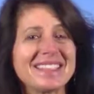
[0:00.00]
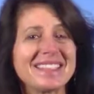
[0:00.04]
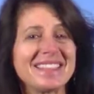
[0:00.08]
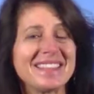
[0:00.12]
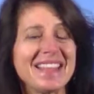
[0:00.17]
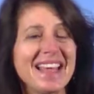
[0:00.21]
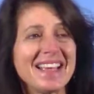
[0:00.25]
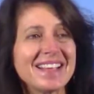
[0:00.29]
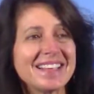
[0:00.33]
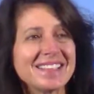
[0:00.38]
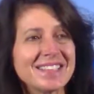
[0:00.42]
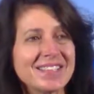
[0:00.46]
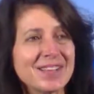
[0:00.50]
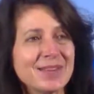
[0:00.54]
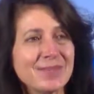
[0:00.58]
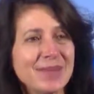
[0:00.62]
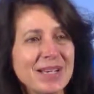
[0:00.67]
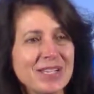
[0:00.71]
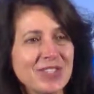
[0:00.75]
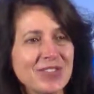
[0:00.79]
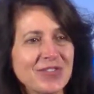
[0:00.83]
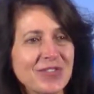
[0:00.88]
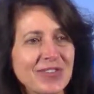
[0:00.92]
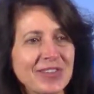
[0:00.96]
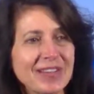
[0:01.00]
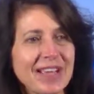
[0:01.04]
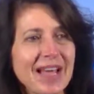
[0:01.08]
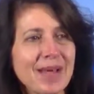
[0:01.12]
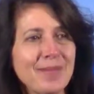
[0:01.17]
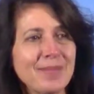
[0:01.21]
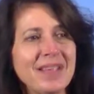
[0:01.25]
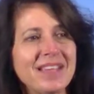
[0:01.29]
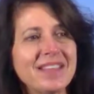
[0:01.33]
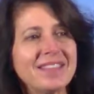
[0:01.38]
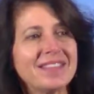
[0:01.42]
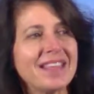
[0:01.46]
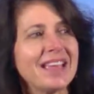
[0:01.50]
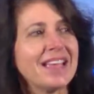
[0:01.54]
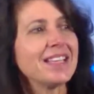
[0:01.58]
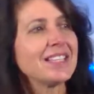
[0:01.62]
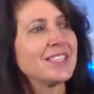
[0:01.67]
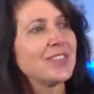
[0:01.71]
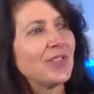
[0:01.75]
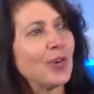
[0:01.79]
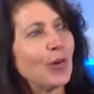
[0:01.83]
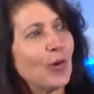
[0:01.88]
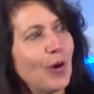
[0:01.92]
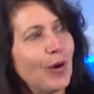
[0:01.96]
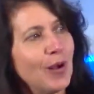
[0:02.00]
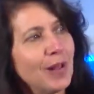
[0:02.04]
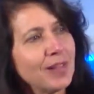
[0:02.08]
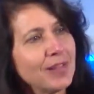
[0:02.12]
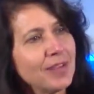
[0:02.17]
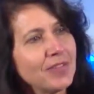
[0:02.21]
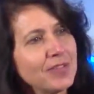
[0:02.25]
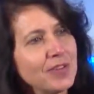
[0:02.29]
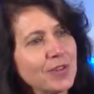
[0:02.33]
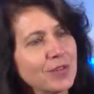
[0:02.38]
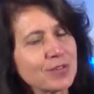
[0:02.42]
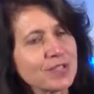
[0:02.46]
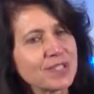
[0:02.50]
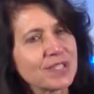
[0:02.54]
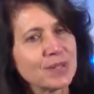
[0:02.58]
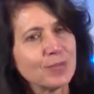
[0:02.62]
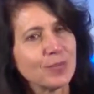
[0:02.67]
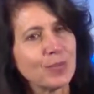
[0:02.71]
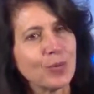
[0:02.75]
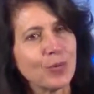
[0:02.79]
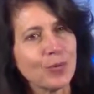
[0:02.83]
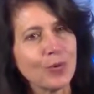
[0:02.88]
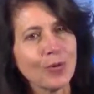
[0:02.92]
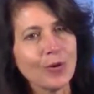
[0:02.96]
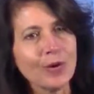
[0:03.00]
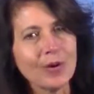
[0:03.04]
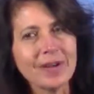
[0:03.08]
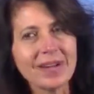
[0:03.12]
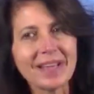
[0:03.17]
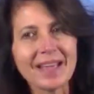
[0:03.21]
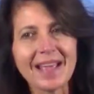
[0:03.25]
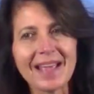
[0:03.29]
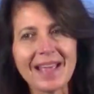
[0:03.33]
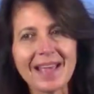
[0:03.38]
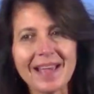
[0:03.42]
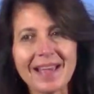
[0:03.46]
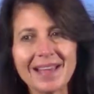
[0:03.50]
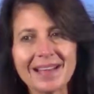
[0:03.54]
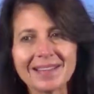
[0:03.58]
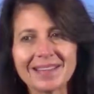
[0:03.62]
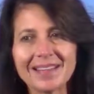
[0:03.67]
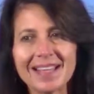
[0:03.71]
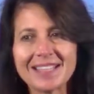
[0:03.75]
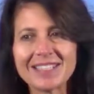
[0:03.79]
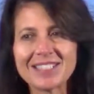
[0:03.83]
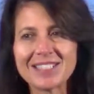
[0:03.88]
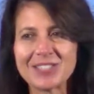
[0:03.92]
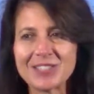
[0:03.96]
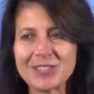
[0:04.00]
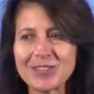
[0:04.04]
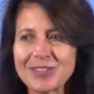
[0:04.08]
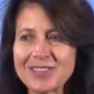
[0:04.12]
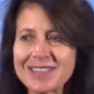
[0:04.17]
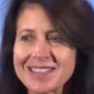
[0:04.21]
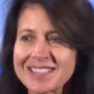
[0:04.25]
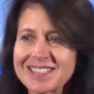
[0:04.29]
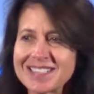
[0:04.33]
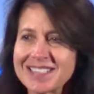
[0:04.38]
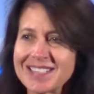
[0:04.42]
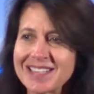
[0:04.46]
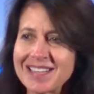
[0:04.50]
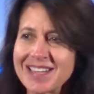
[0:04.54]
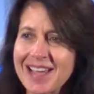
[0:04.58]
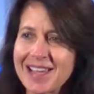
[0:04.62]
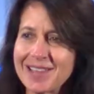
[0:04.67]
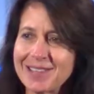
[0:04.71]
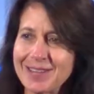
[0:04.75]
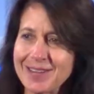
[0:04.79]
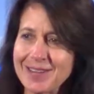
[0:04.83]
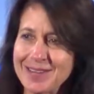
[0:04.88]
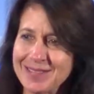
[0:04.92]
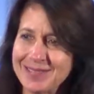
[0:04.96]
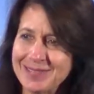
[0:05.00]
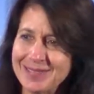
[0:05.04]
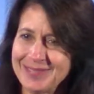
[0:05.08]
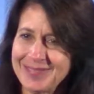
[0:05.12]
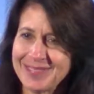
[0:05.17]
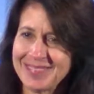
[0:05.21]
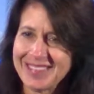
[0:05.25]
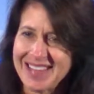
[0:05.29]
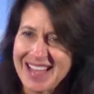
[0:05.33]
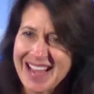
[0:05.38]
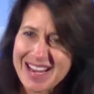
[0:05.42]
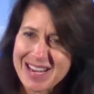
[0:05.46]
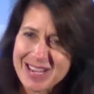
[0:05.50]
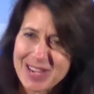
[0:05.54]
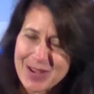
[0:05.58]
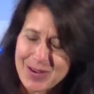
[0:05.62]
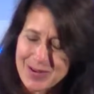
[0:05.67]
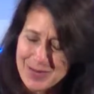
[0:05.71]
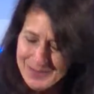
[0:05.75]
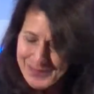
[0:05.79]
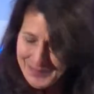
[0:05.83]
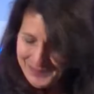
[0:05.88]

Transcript: thanks so much for coming. Thanks for all of your support, and let's do this together. Thank you.